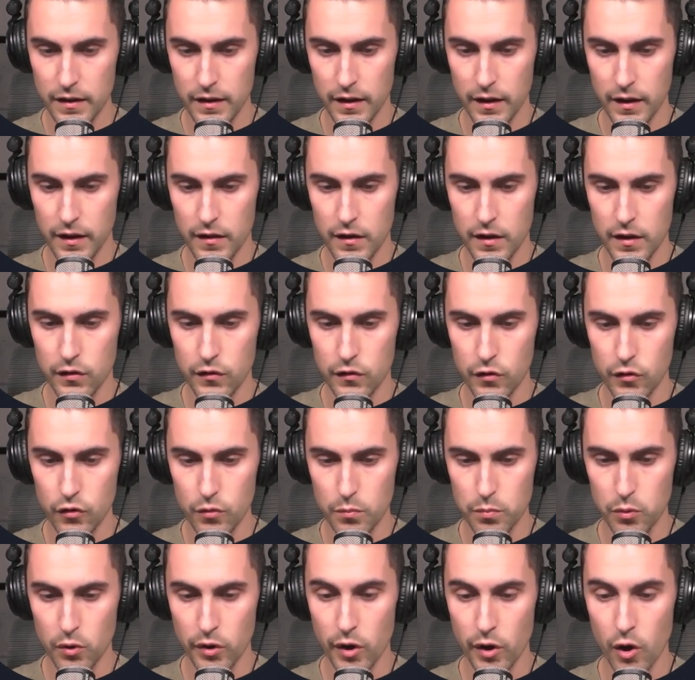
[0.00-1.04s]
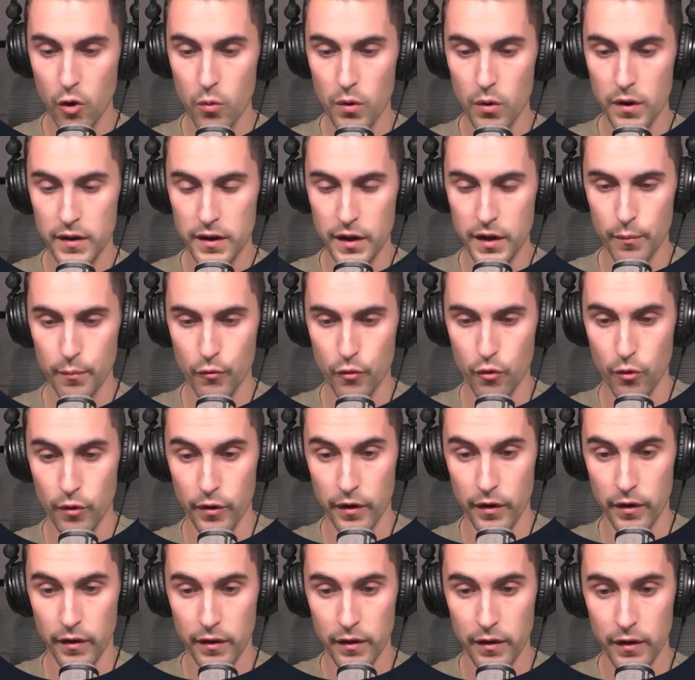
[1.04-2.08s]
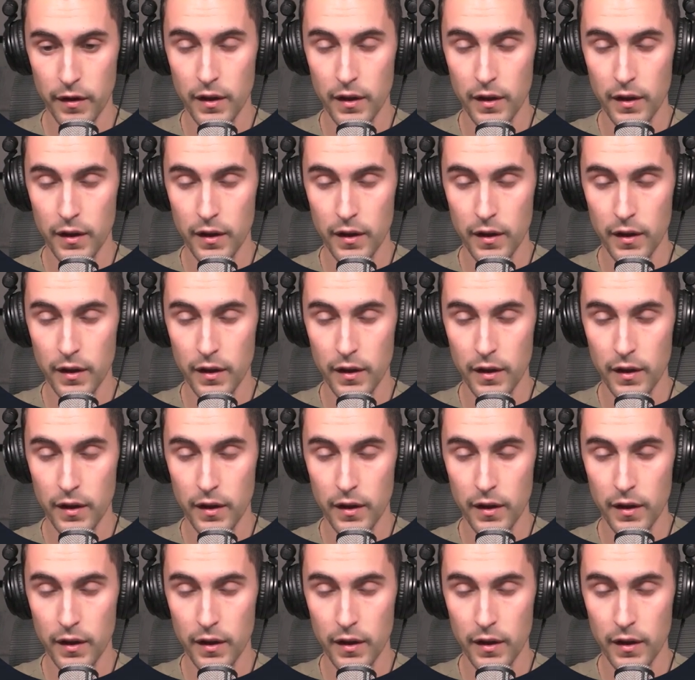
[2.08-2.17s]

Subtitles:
and then 2.01 Namecoin.